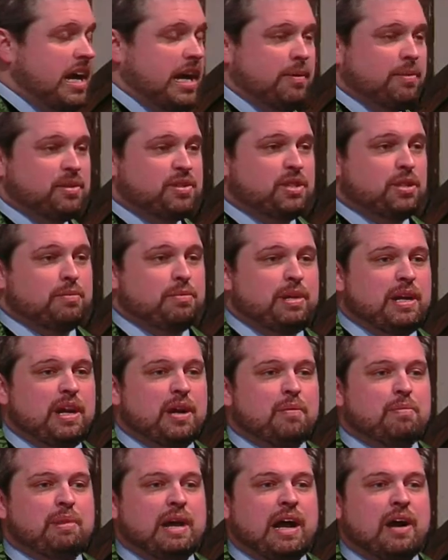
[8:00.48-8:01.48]
it was to be
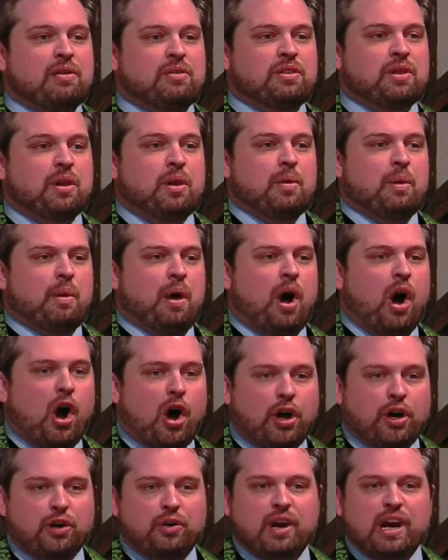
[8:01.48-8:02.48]
about
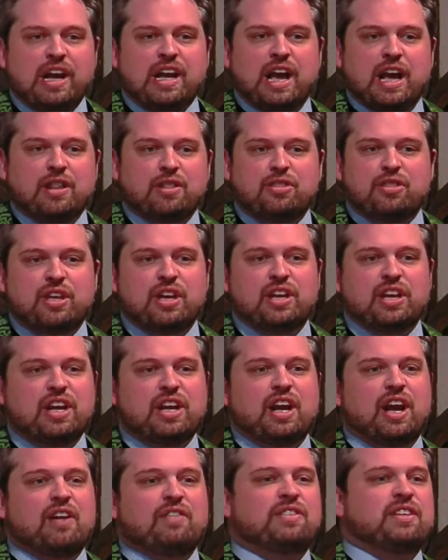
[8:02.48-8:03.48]
honoring and
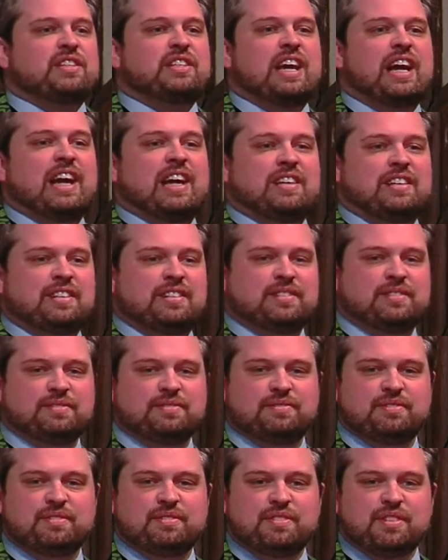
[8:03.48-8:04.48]
thinking of the dead
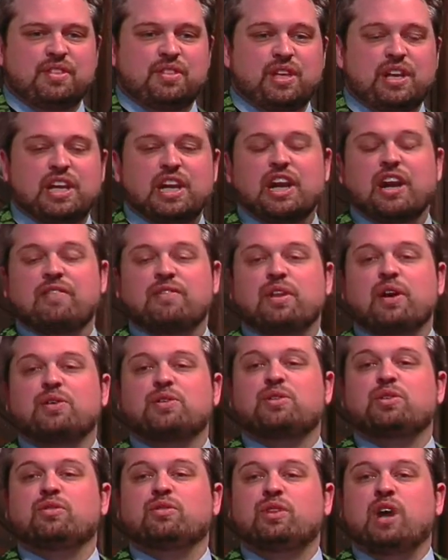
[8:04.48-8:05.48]
thinking of
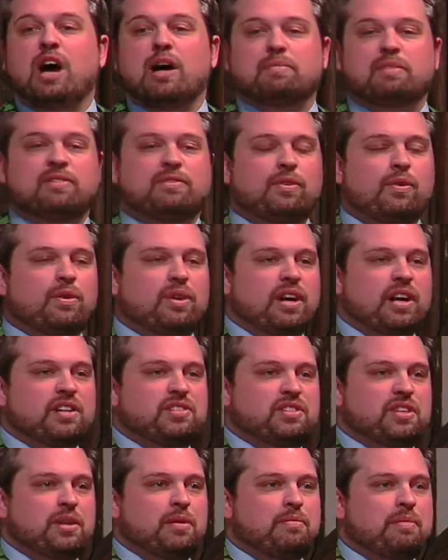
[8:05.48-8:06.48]
those who've gone before
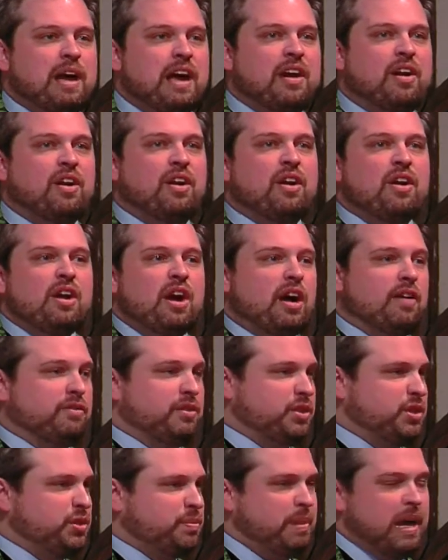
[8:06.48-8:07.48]
us in a manner of
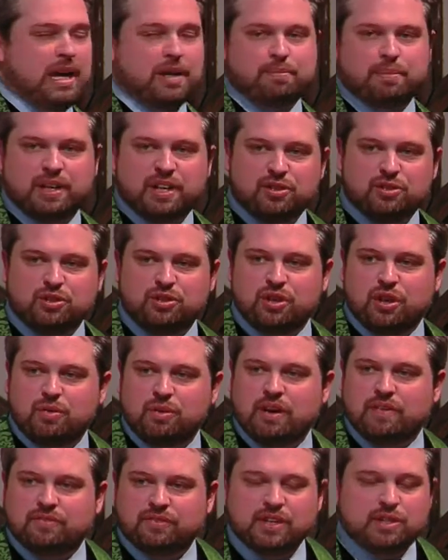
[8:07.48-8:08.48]
respect. Because you know
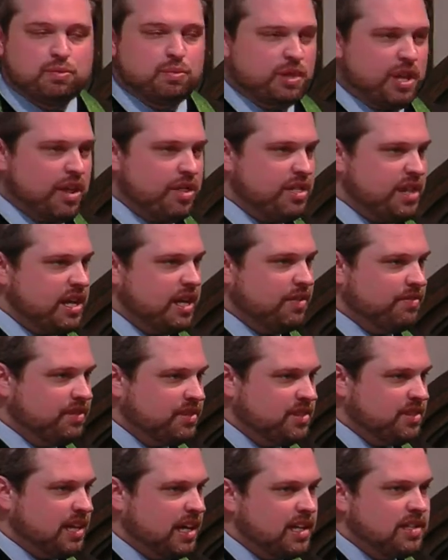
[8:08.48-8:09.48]
what, friends, when you think of the
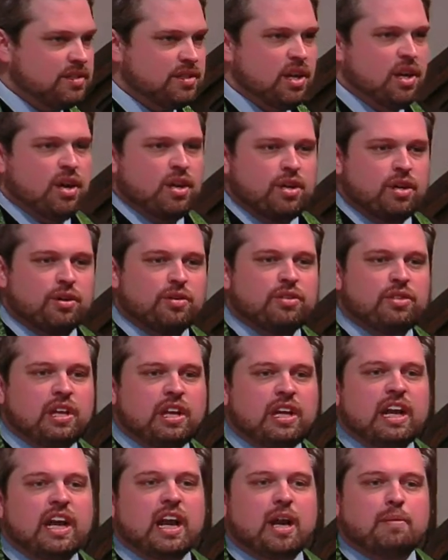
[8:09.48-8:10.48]
saints, you're
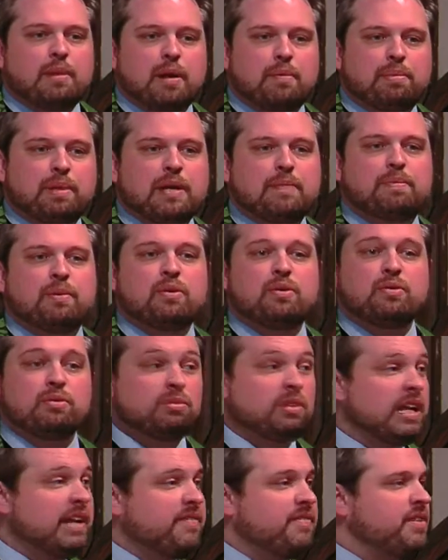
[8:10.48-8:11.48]
thinking about people who
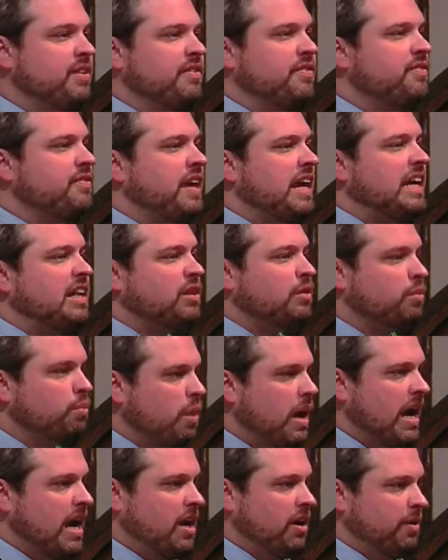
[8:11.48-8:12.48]
lived the faith
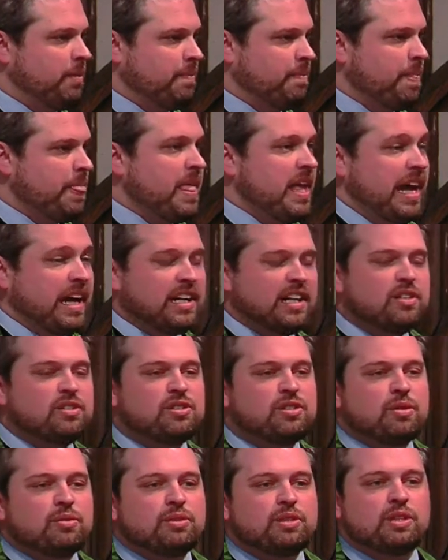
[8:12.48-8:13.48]
well. And in
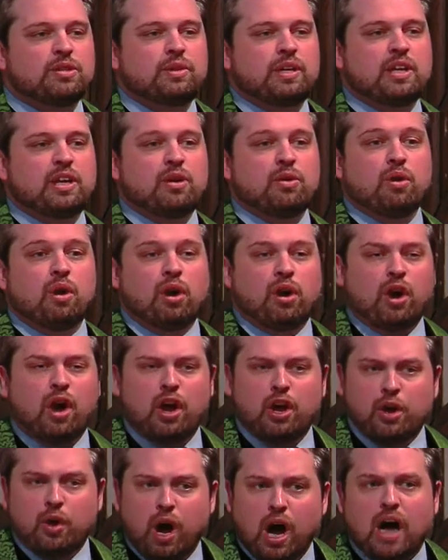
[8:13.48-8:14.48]
so doing, you, are,
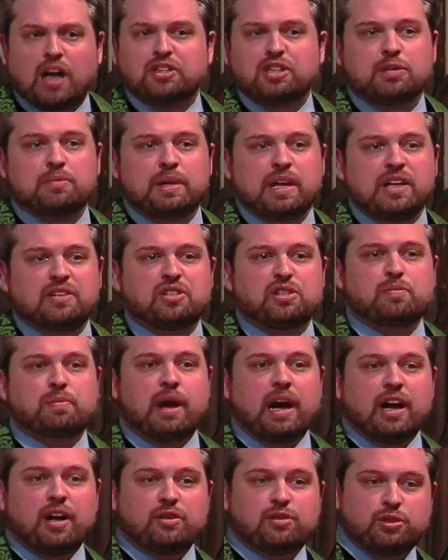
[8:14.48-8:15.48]
you ought to be
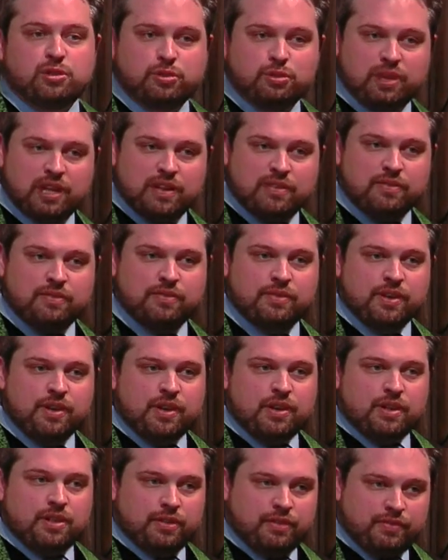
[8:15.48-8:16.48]
inspired to live
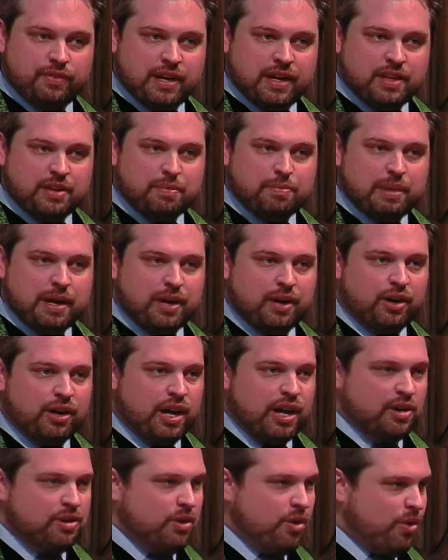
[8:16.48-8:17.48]
the faith better
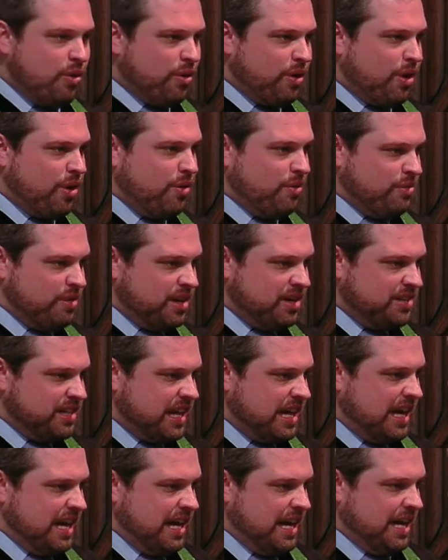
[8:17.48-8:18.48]
in your own
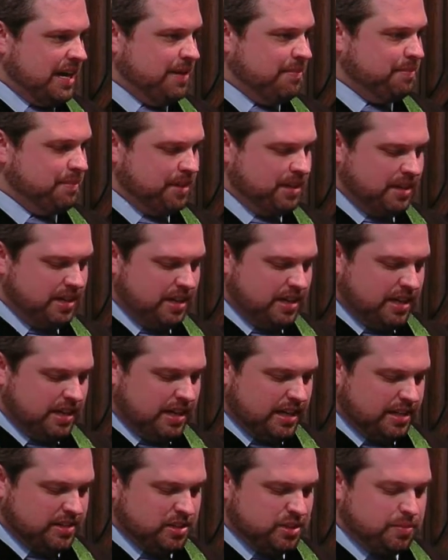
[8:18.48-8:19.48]
time
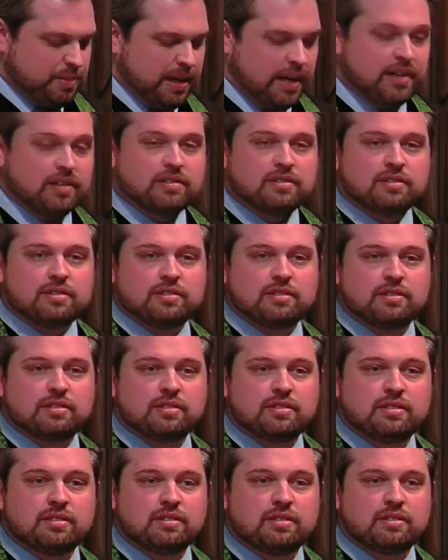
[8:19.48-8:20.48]
and space.
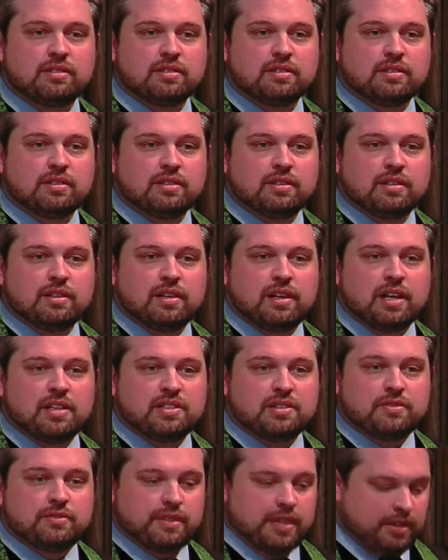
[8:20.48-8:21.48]

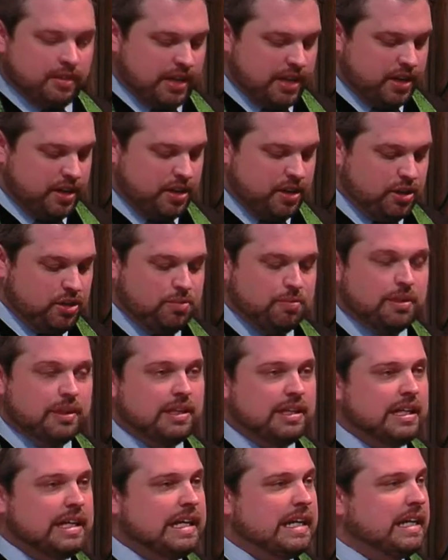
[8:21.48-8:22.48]
That's a very
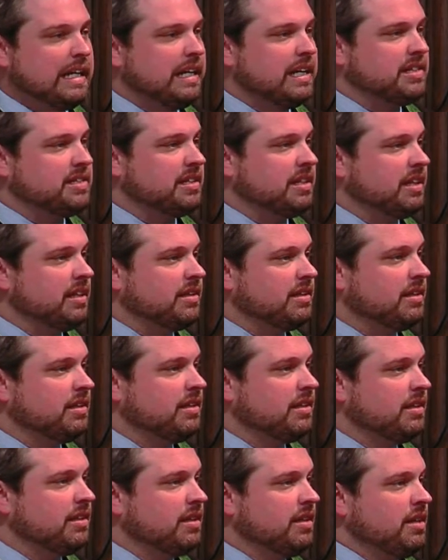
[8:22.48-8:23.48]
human need, isn't it?
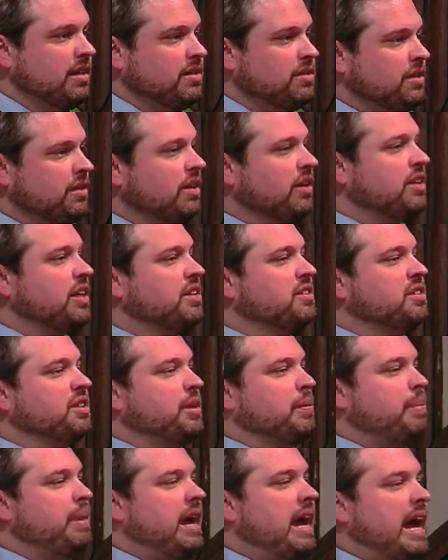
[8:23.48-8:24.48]
To look into
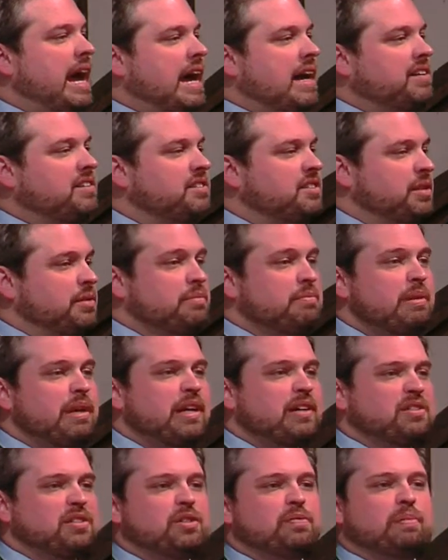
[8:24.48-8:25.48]
the past and be
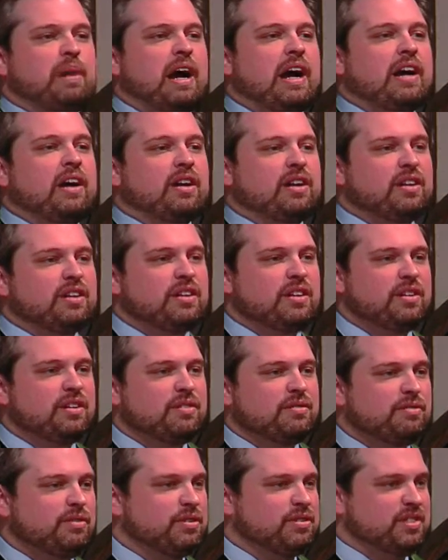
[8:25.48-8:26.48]
inspired
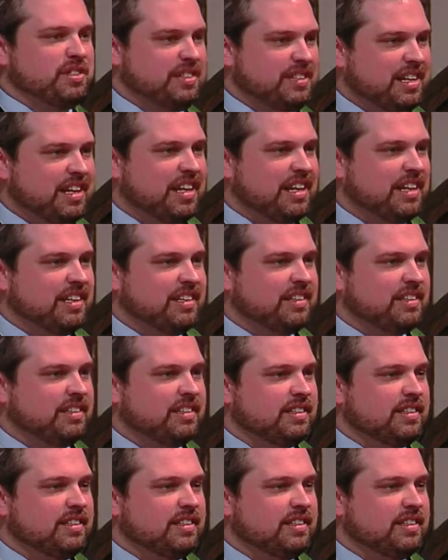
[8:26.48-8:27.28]
for today.